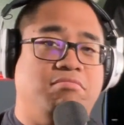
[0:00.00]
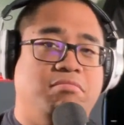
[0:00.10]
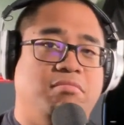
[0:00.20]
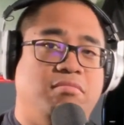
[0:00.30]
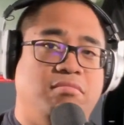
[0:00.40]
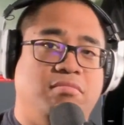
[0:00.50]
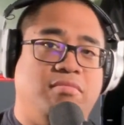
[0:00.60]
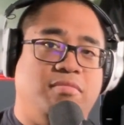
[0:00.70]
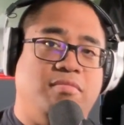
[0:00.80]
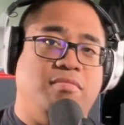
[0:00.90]

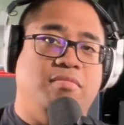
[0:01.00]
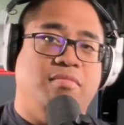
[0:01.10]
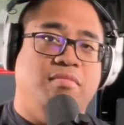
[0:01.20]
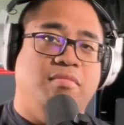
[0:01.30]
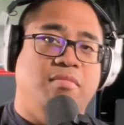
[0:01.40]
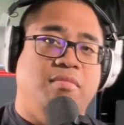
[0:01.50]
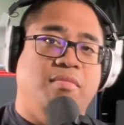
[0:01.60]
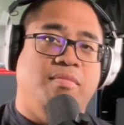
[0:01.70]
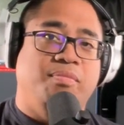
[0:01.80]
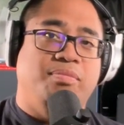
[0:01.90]

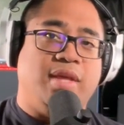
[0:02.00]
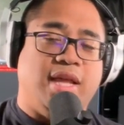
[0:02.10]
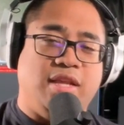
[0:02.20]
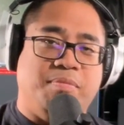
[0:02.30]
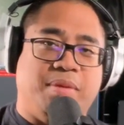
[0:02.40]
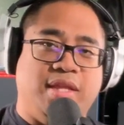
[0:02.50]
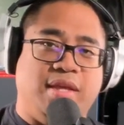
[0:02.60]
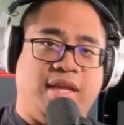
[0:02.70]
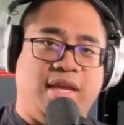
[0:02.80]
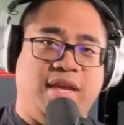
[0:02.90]
and you play
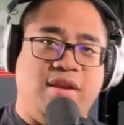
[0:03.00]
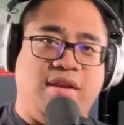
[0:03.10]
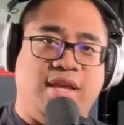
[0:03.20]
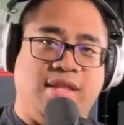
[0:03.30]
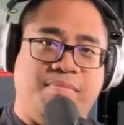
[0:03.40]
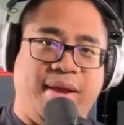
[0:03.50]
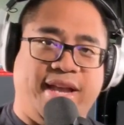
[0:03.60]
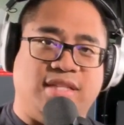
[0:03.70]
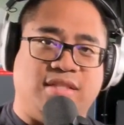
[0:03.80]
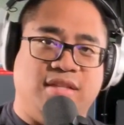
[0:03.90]
the E in the
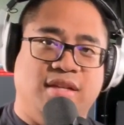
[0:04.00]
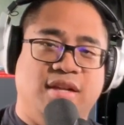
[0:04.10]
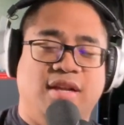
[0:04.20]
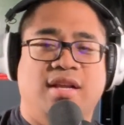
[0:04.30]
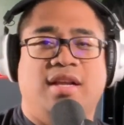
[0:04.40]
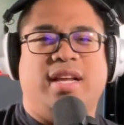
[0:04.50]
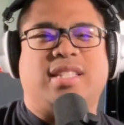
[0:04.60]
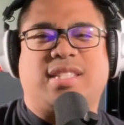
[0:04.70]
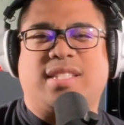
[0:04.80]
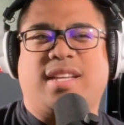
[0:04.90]
bass,
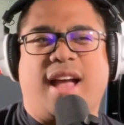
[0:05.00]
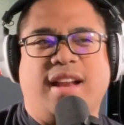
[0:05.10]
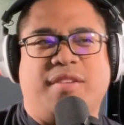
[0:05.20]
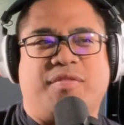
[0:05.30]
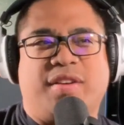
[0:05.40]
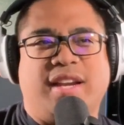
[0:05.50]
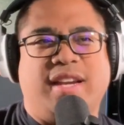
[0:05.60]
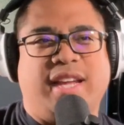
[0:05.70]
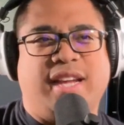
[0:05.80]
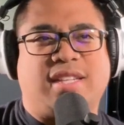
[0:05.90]
it's kind of a
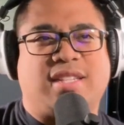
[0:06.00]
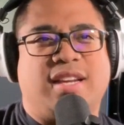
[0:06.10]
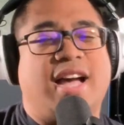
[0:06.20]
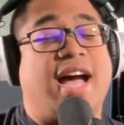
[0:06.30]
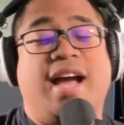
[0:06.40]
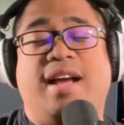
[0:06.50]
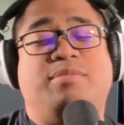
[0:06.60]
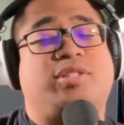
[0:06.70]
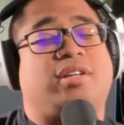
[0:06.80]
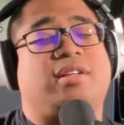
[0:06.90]
neat,
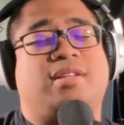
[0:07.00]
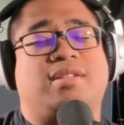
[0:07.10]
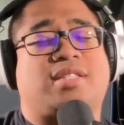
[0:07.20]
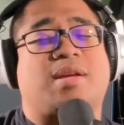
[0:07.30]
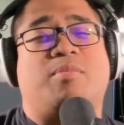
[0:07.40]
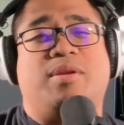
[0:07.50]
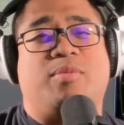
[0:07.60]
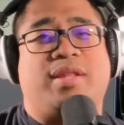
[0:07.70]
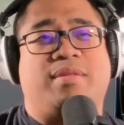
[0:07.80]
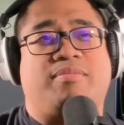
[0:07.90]
I'm sure someone
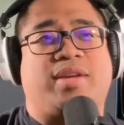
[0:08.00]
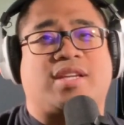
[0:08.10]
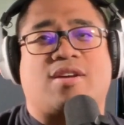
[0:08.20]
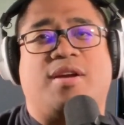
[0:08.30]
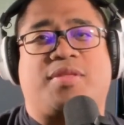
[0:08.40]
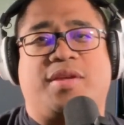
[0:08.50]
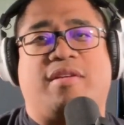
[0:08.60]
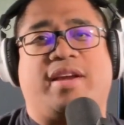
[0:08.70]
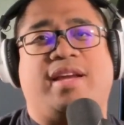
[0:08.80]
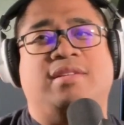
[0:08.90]
with guitar
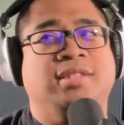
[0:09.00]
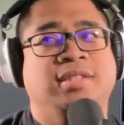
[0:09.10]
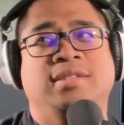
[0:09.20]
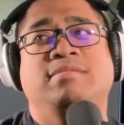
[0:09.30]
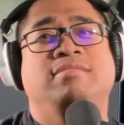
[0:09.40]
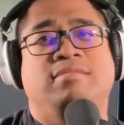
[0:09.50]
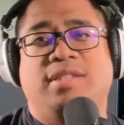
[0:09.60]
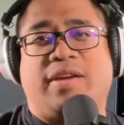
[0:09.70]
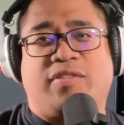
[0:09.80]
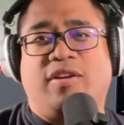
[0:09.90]
theory,
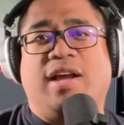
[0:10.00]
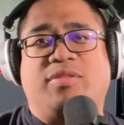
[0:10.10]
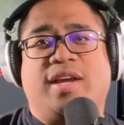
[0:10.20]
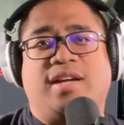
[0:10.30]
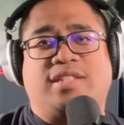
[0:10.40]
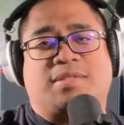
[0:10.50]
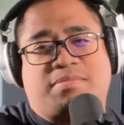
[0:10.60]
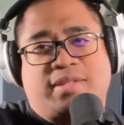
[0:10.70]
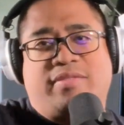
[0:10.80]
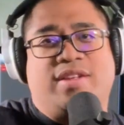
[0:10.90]
if you're out there, just
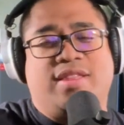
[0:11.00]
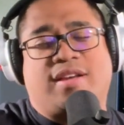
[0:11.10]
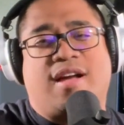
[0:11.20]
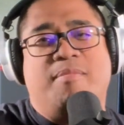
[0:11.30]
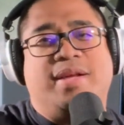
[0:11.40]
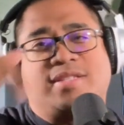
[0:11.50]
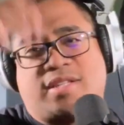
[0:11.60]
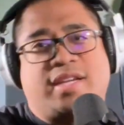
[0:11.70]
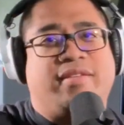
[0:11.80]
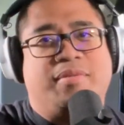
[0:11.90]
leave it in the comments so
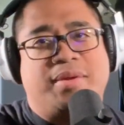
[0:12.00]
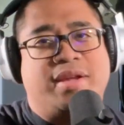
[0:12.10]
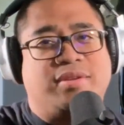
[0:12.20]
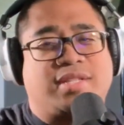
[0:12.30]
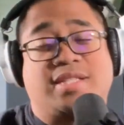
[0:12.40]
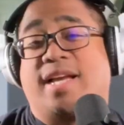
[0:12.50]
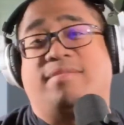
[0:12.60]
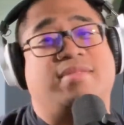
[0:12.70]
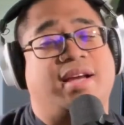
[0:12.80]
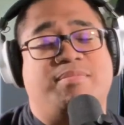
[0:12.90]
that everyone knows, because
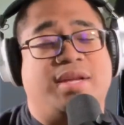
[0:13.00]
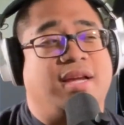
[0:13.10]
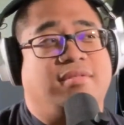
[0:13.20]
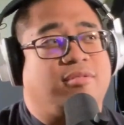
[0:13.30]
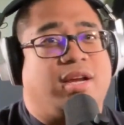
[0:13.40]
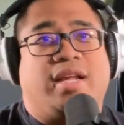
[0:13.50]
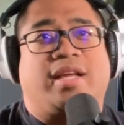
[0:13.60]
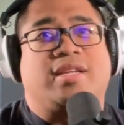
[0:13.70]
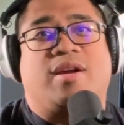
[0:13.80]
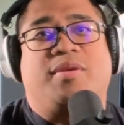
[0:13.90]
I'm not great at
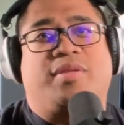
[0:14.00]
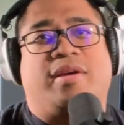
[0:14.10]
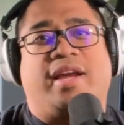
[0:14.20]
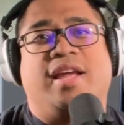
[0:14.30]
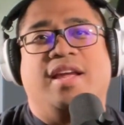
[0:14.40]
guitar theory.